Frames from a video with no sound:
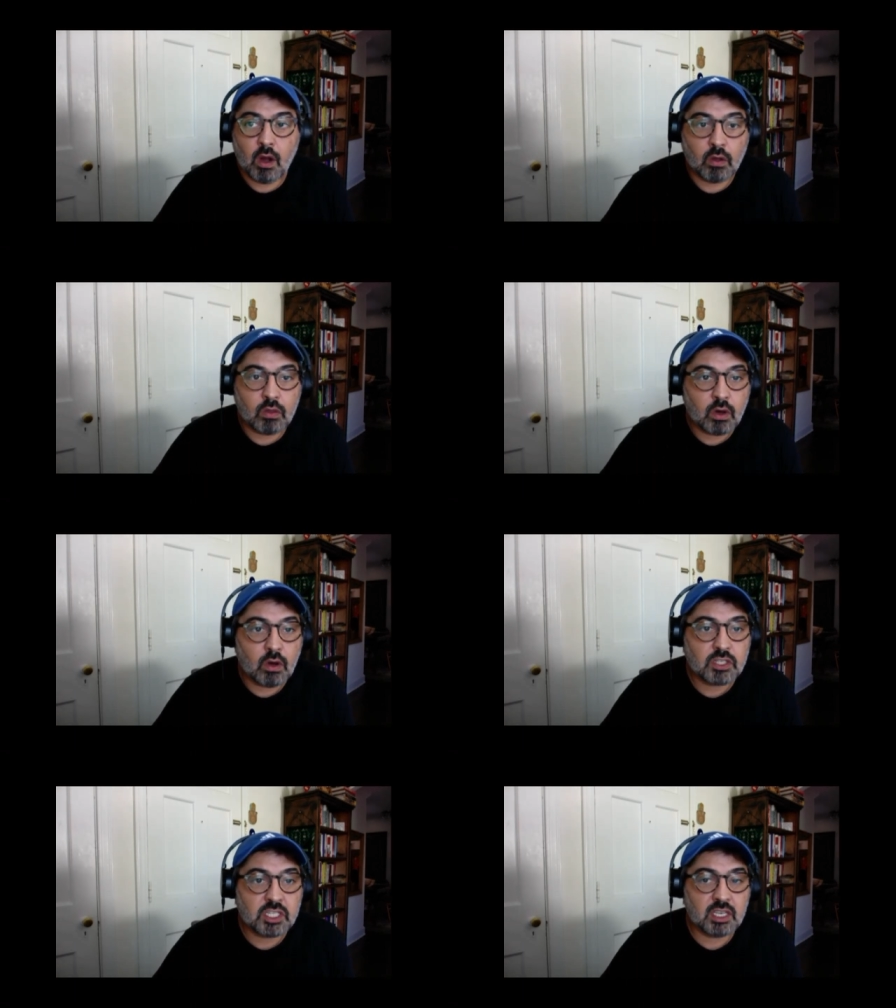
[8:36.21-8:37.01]

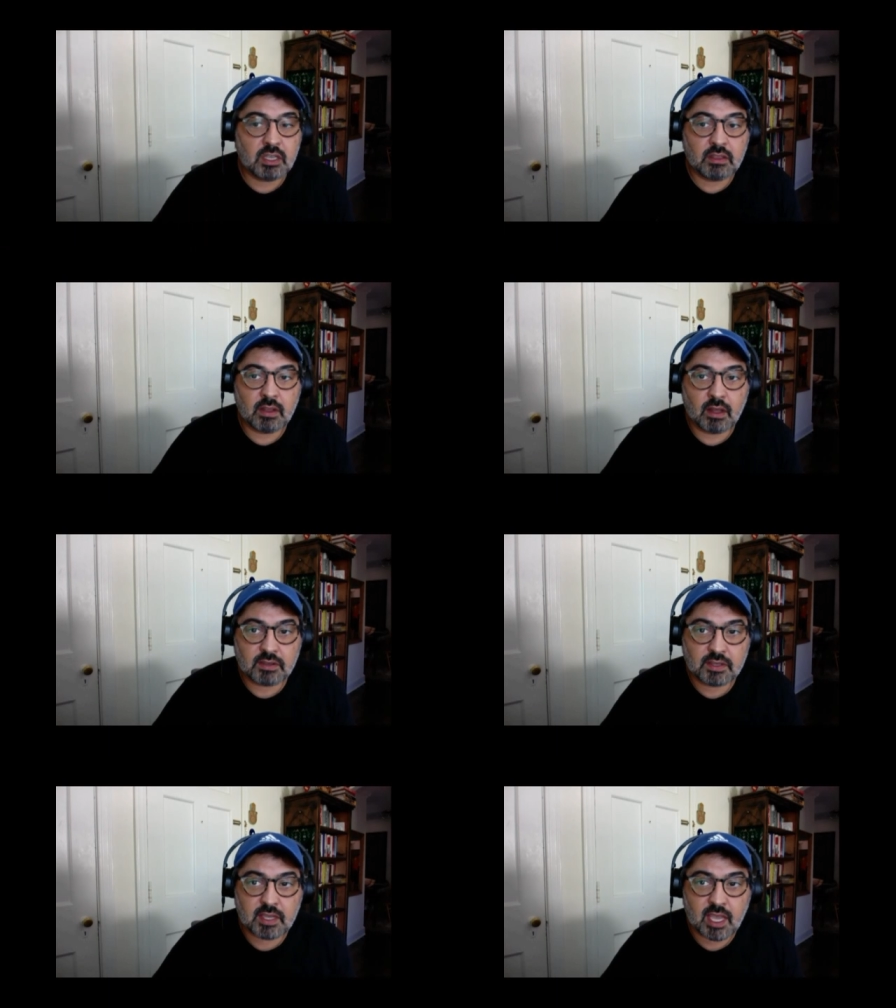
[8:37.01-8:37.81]
Although she did not
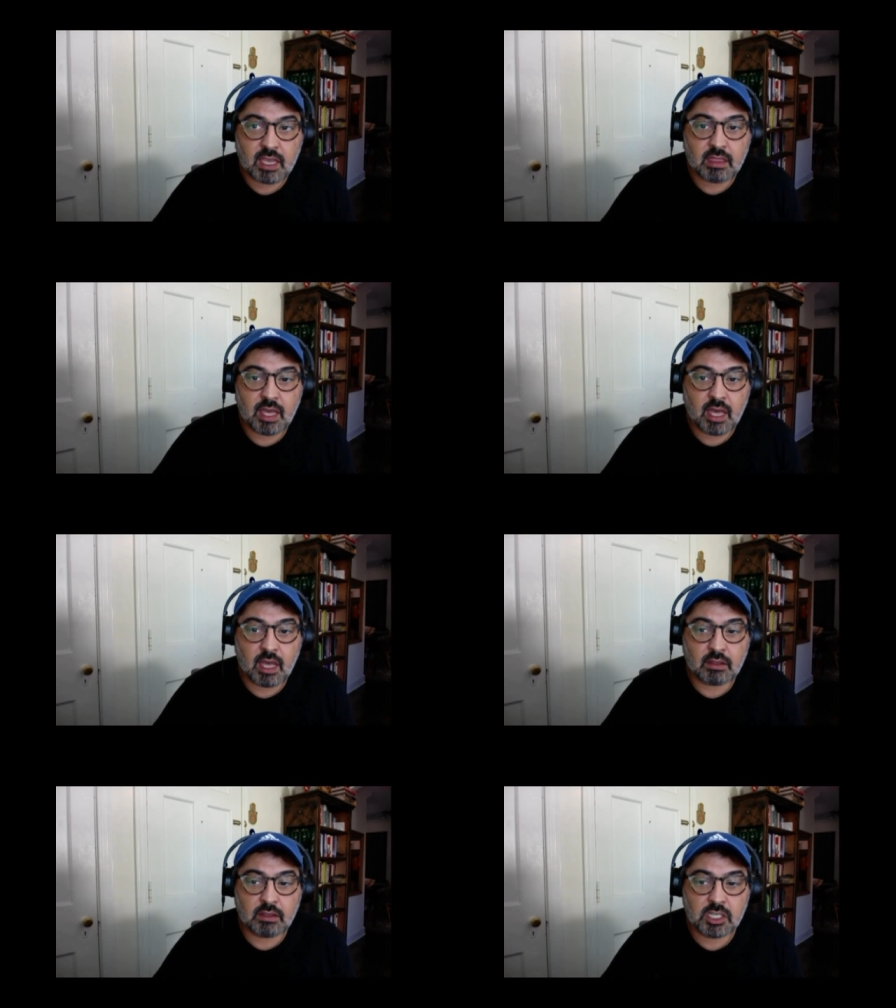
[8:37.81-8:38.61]
say
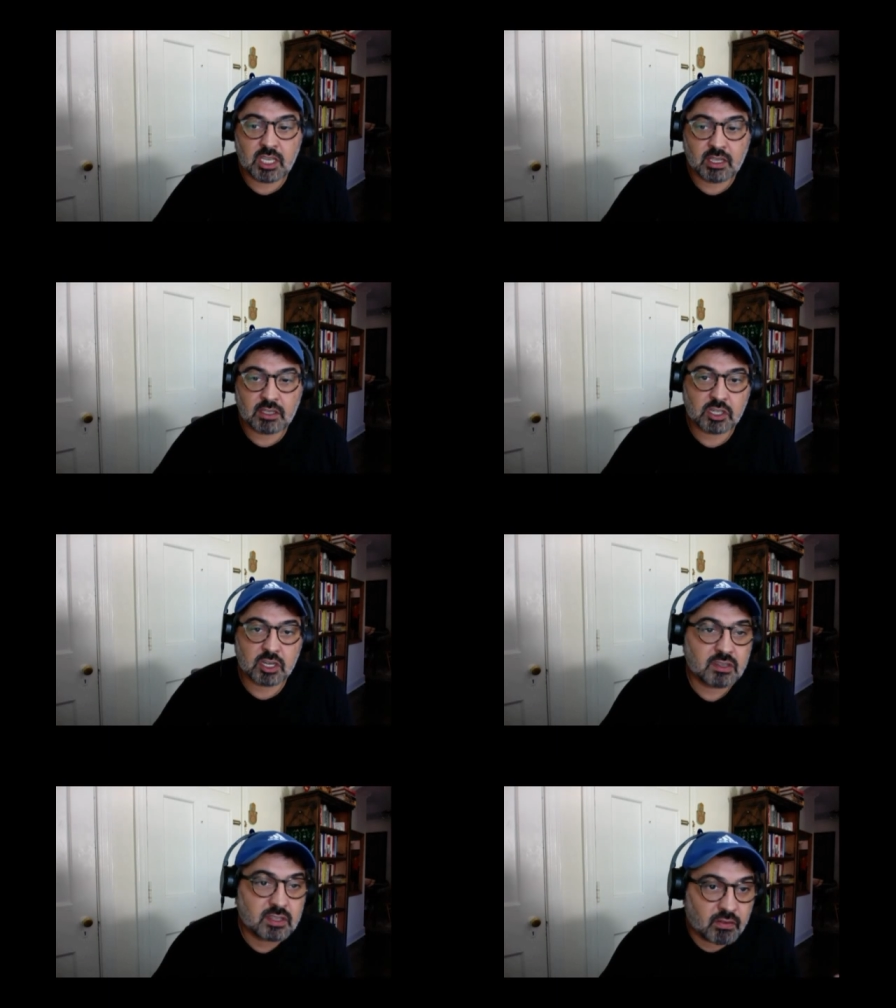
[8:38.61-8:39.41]
that she is
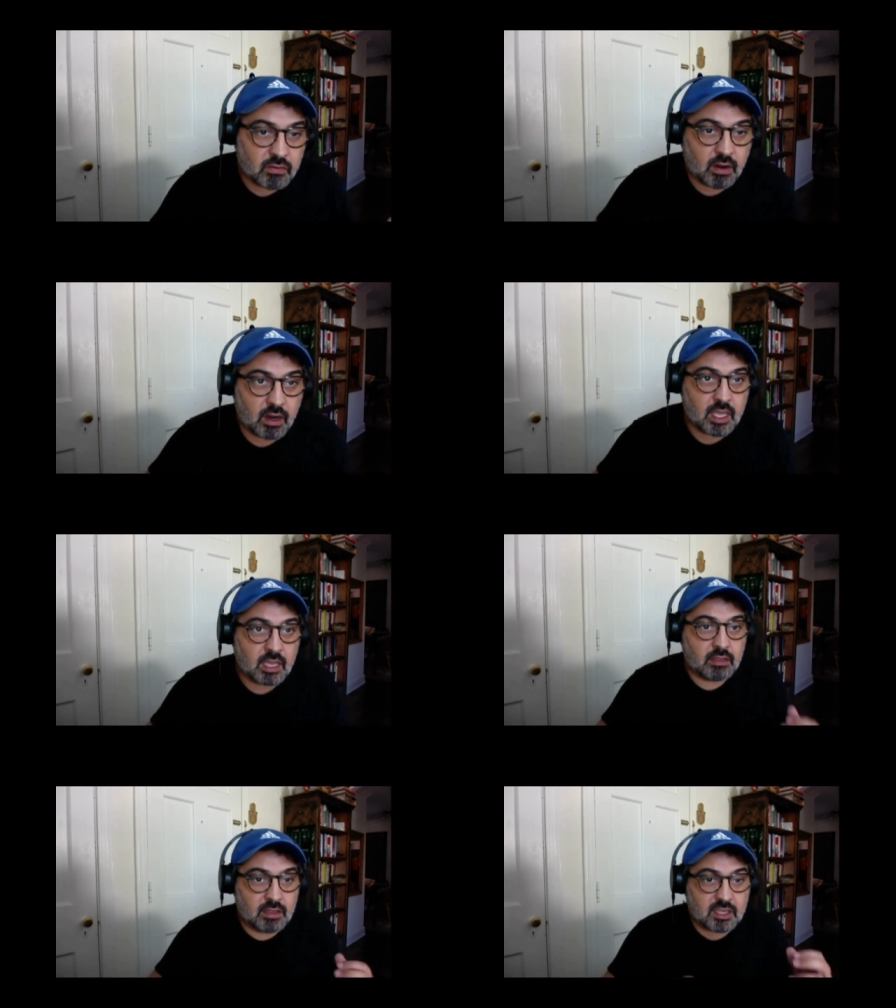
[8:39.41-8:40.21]

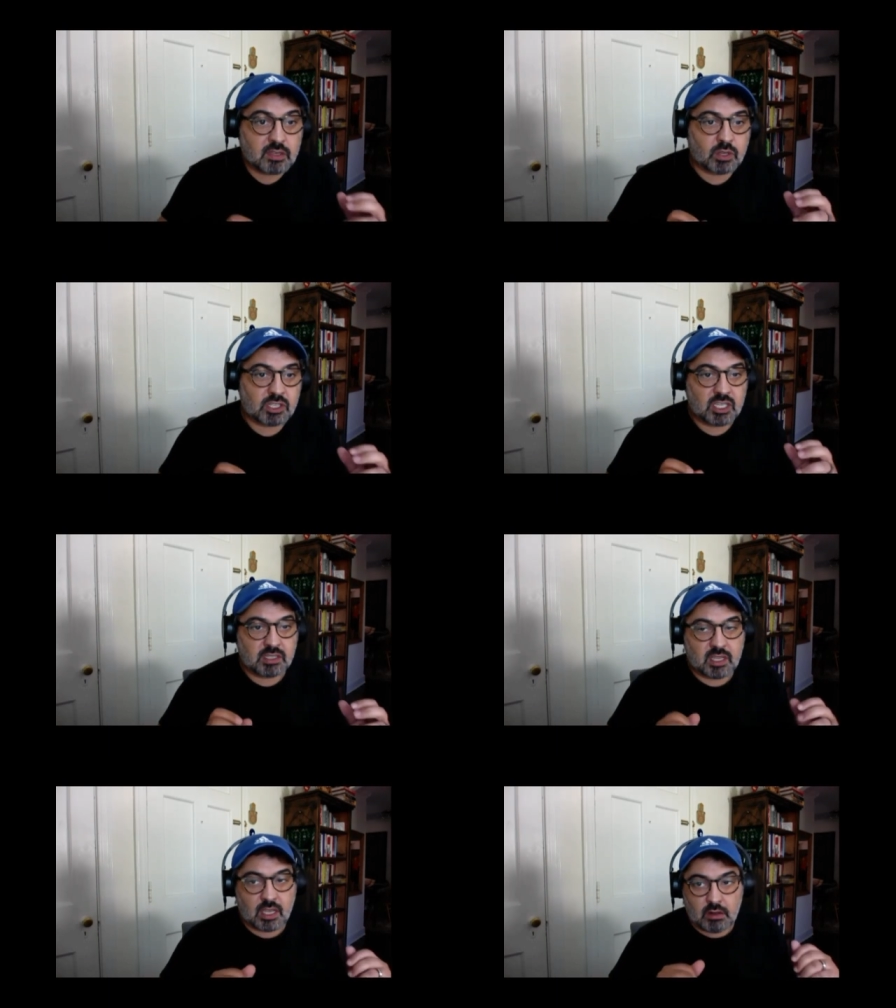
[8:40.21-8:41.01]
justifying, this is what she
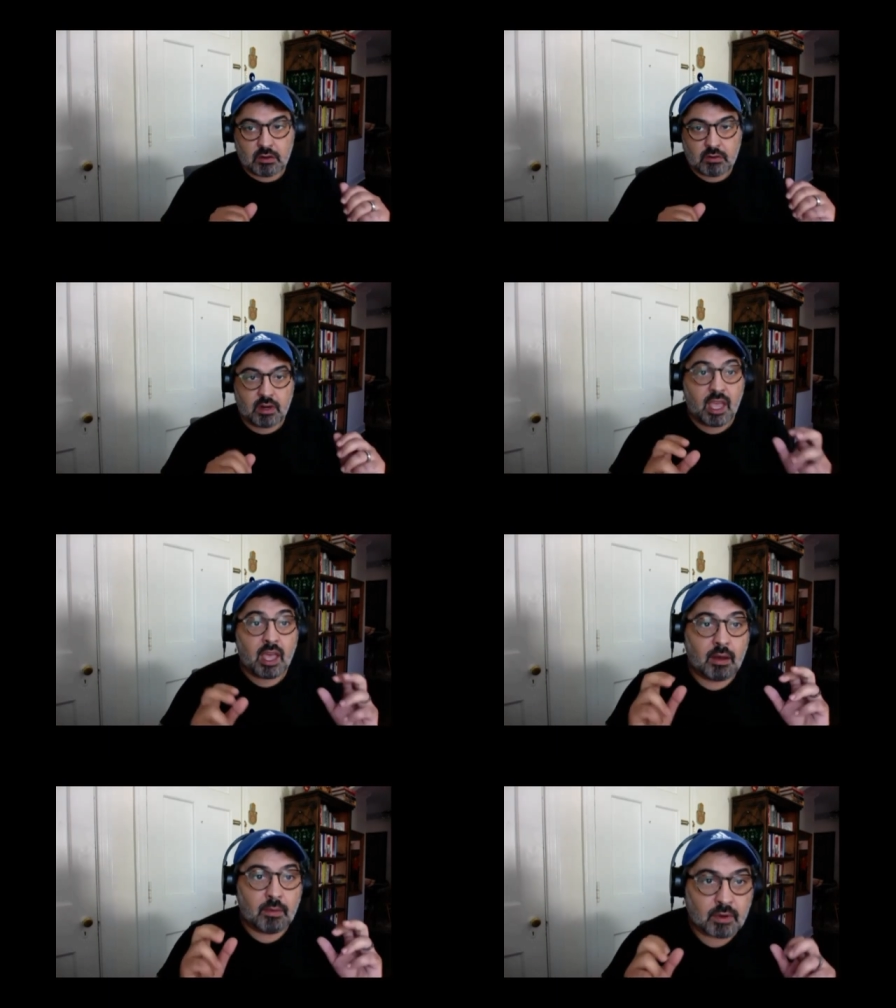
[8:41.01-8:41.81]
said literally,
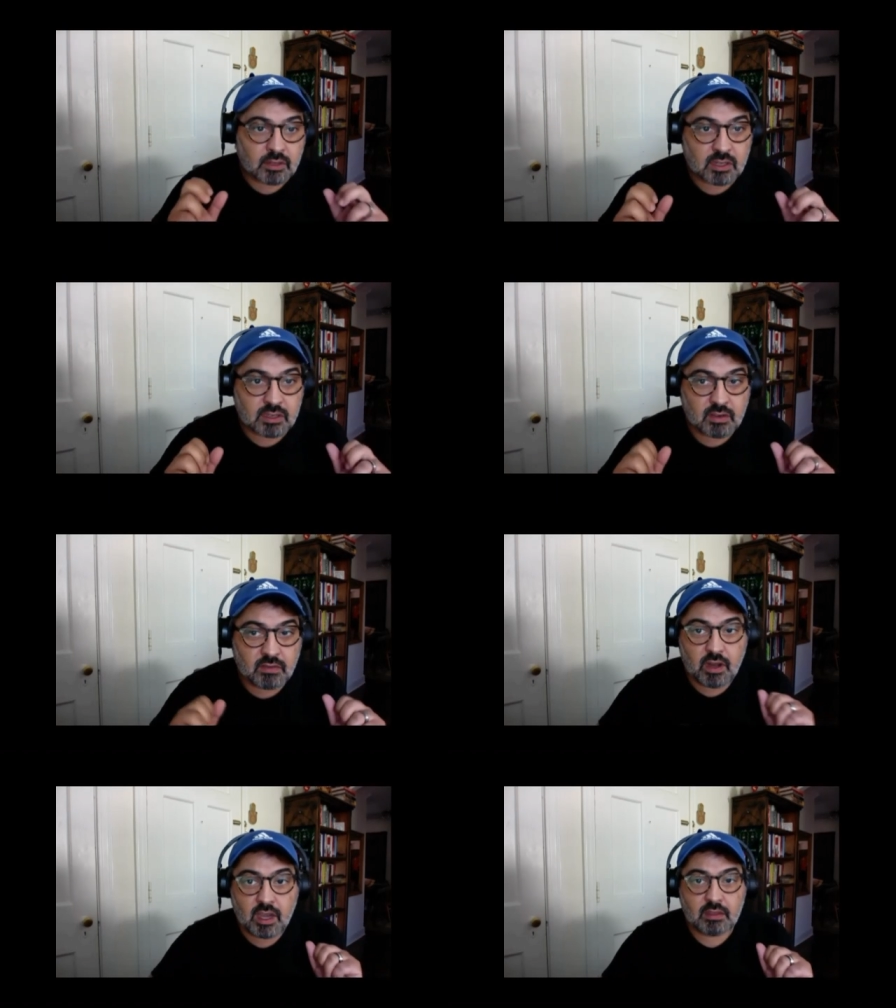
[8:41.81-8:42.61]
I am not
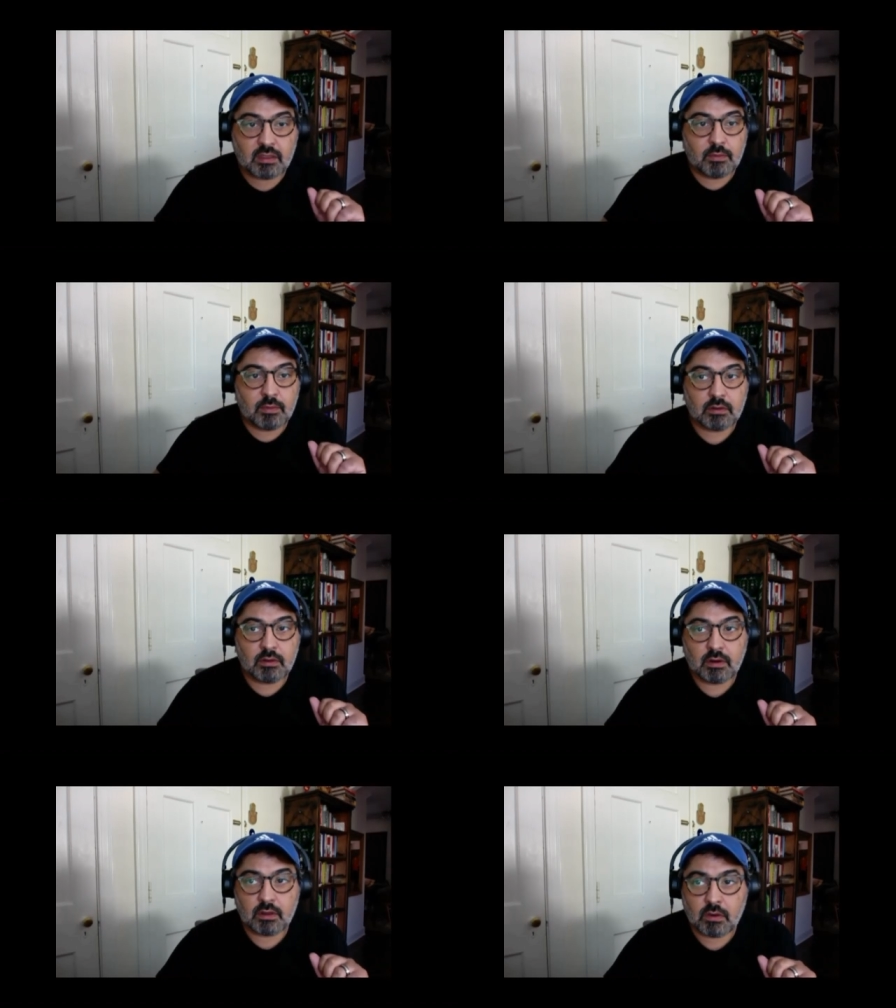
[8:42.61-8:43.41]
justifying the
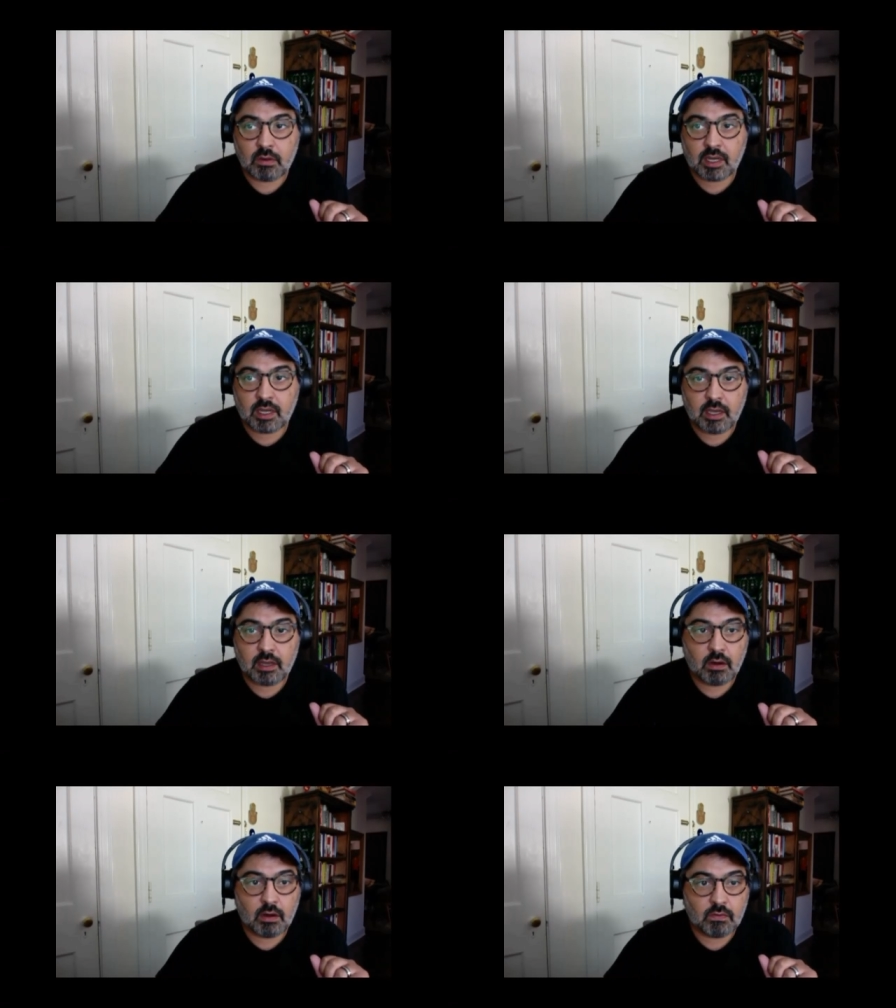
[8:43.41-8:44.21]
murder or the killing of,